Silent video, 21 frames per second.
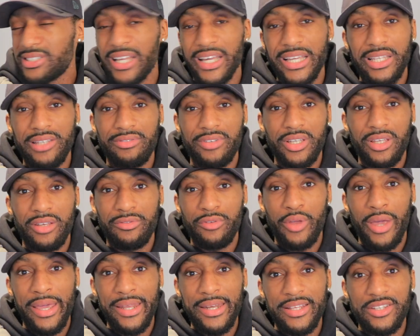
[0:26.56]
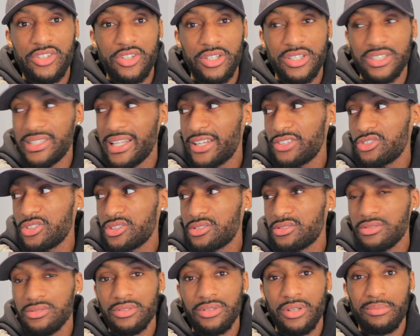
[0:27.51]
that even give you energy or is that
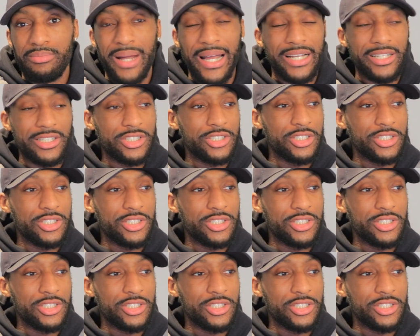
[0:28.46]
just a bag of